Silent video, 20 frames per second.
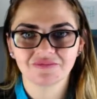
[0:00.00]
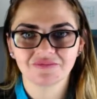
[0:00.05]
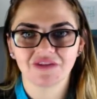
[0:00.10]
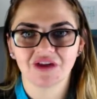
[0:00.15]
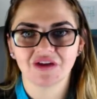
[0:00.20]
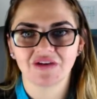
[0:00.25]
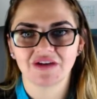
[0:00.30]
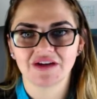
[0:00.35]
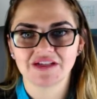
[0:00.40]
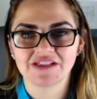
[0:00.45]

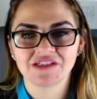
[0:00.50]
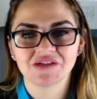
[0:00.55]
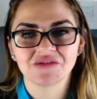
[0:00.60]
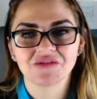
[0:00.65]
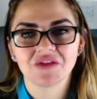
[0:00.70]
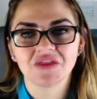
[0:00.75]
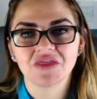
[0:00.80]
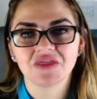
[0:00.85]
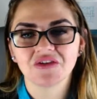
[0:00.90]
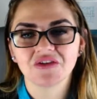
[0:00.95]
All right. So
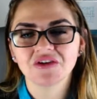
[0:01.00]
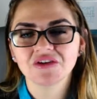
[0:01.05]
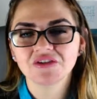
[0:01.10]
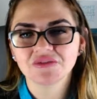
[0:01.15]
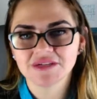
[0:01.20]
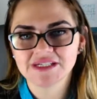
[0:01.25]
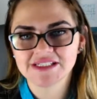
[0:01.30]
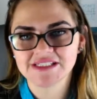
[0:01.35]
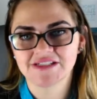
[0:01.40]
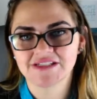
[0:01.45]
the third
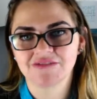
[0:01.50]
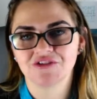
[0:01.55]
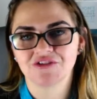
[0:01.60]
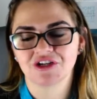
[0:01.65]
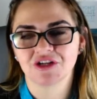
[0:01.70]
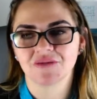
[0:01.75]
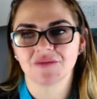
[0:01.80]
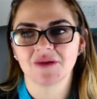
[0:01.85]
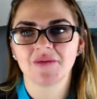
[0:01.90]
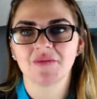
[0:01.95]
reason
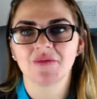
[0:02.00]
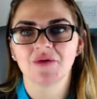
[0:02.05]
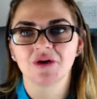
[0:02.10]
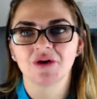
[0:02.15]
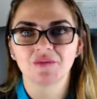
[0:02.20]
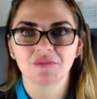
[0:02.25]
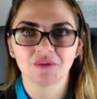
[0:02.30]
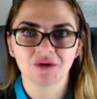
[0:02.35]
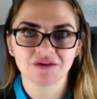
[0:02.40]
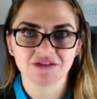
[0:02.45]
generally people are
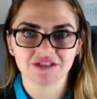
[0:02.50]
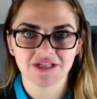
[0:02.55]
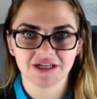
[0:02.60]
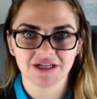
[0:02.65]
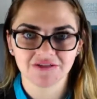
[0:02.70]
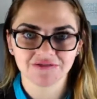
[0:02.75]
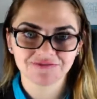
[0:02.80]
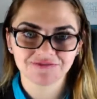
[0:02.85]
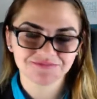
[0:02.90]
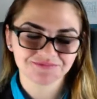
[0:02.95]
burnt
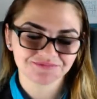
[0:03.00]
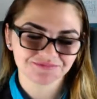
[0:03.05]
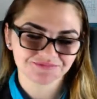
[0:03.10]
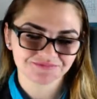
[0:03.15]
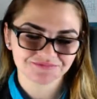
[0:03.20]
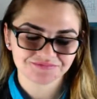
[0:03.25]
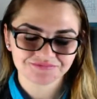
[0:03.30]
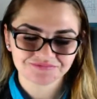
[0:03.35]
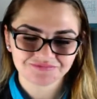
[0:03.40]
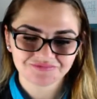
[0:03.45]
out
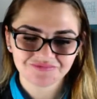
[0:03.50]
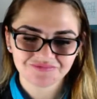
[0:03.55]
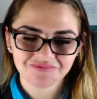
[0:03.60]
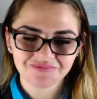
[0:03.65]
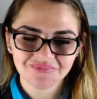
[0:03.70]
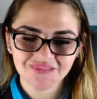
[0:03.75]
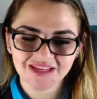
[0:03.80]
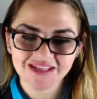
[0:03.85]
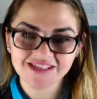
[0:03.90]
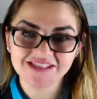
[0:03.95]

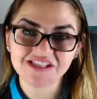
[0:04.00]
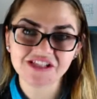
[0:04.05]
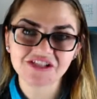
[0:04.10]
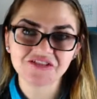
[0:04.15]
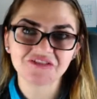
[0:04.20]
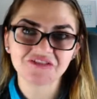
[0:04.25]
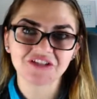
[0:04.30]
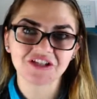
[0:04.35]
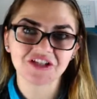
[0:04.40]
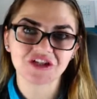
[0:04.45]
is they're
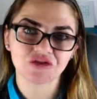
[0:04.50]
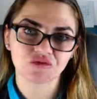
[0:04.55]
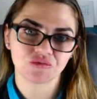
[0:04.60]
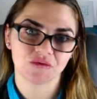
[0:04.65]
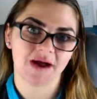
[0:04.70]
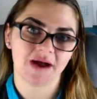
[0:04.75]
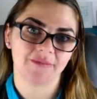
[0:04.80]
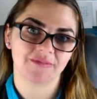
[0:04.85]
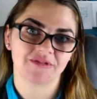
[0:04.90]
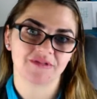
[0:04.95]
feeling
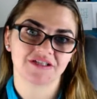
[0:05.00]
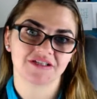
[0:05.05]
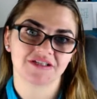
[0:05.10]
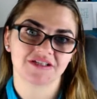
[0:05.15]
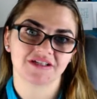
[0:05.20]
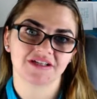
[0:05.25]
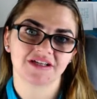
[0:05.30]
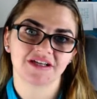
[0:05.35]
trapped.